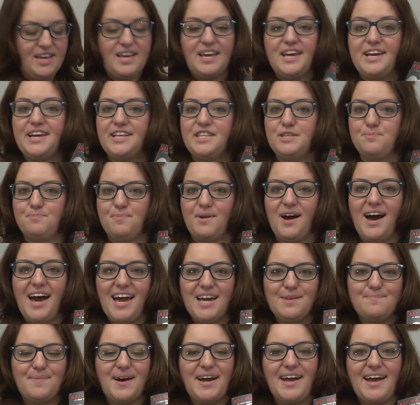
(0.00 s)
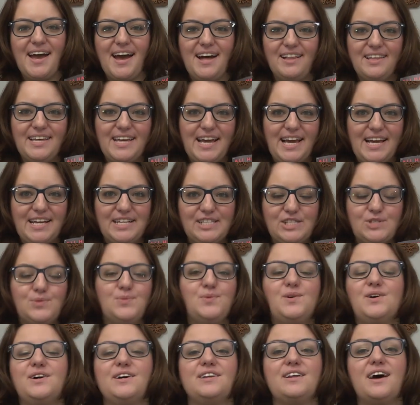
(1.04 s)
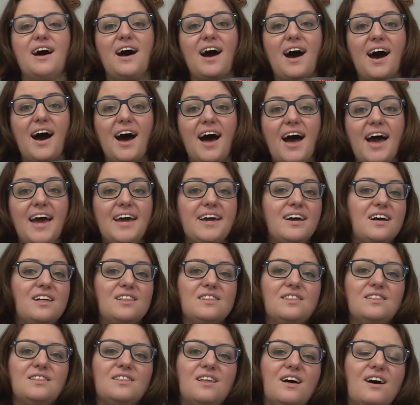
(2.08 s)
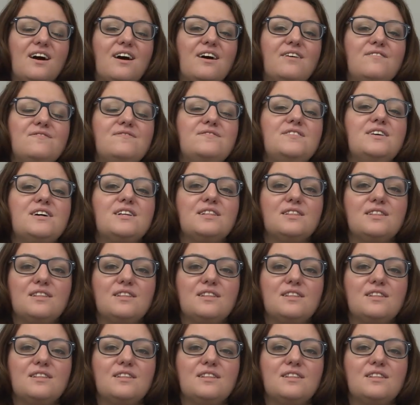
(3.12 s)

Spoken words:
It's Bride by Ali Hazelwood. I loved